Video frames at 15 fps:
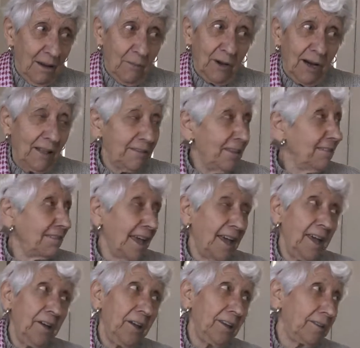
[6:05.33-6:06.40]
But I think they
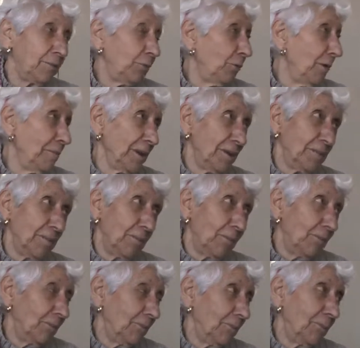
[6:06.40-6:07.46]
hate women
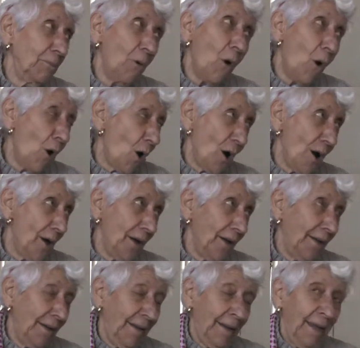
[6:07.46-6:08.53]
more,
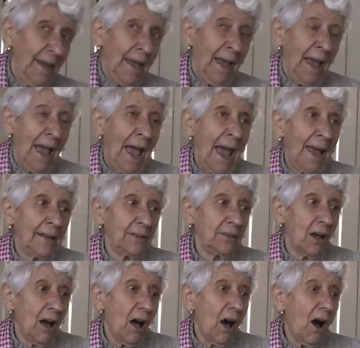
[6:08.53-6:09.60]
and
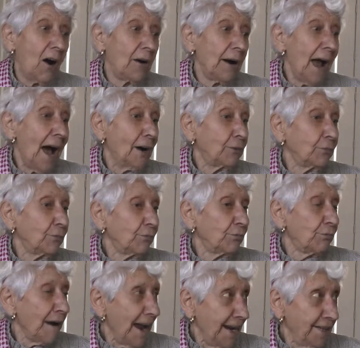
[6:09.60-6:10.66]
are
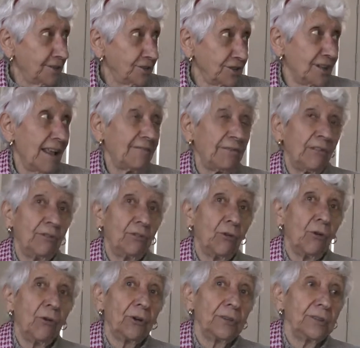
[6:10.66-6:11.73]
outraged at the
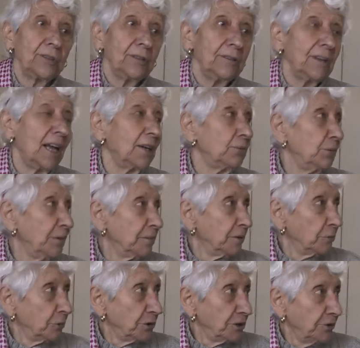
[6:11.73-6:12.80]
thought that
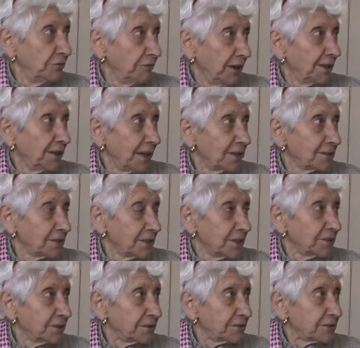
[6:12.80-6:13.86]
women would defend
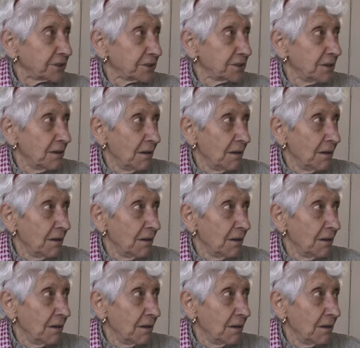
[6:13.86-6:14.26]
ourselves,